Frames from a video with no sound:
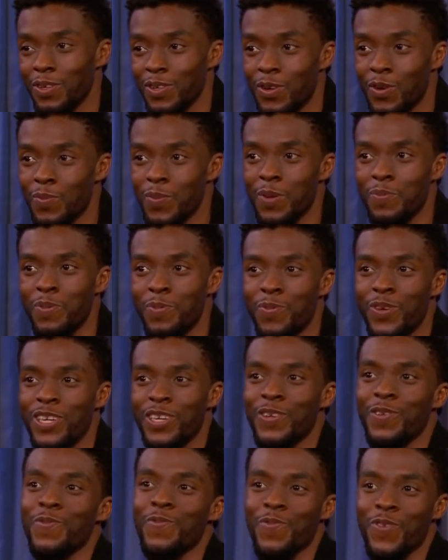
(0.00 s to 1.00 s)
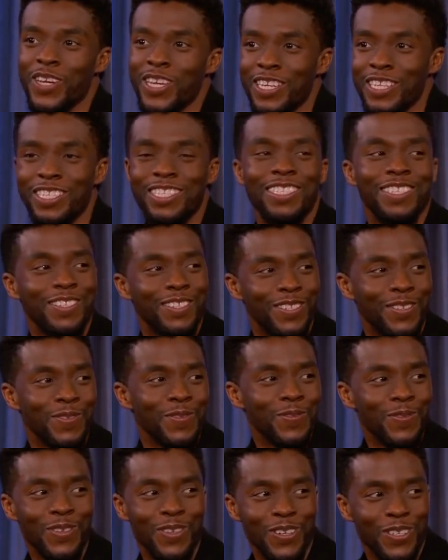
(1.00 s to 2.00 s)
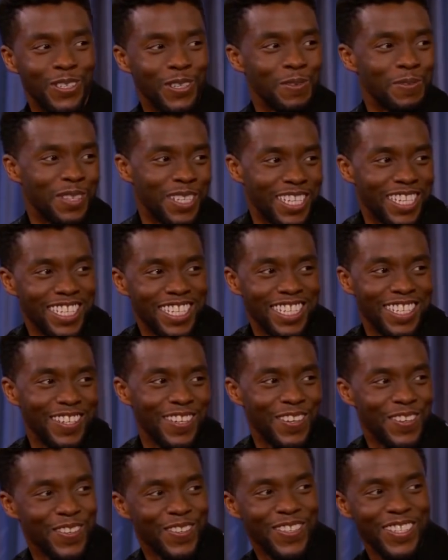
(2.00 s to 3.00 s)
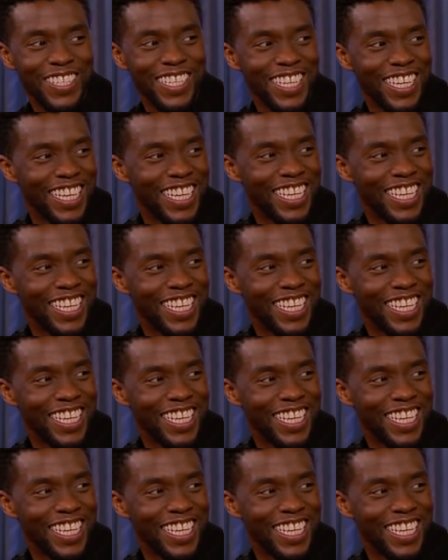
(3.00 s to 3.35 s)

You know, maybe we can arrange the suit or something, you know.